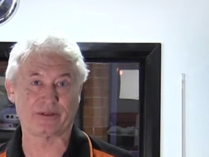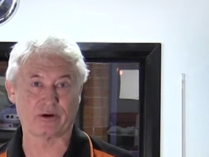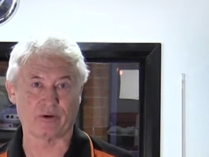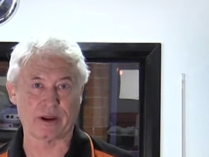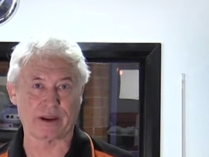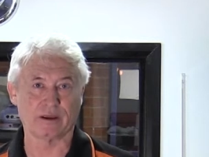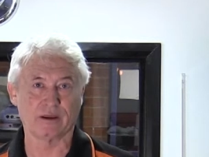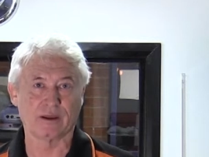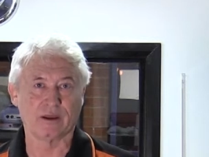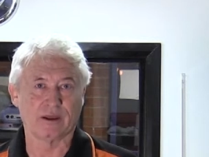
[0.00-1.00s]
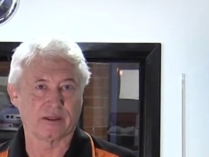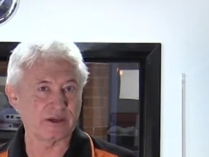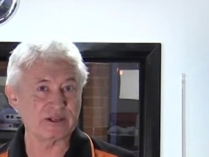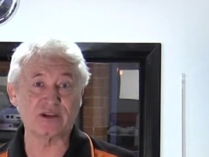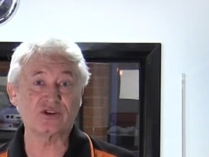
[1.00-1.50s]
the crank.
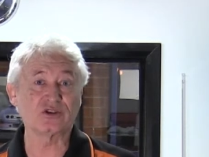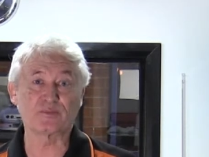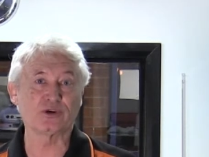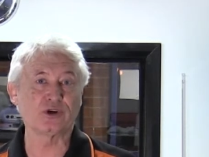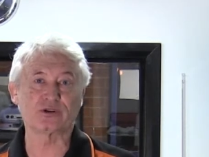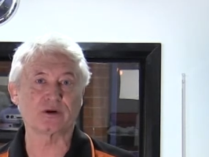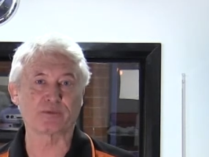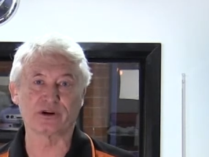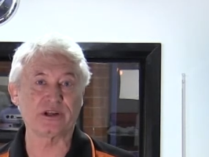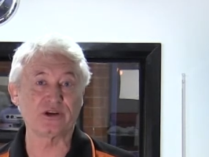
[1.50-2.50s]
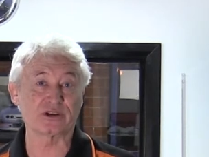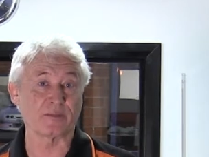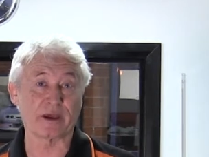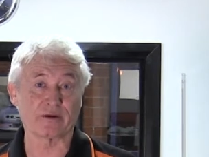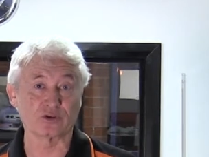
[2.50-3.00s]
These engines produce a prodigious
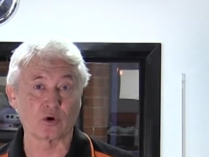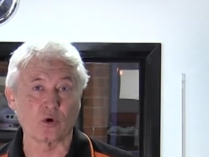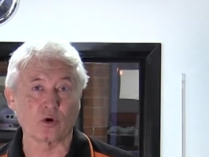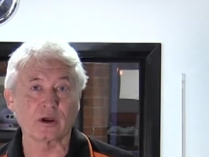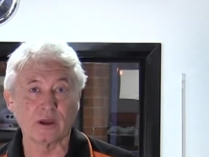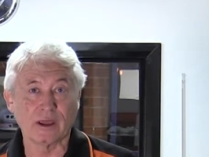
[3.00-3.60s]
amount of torque,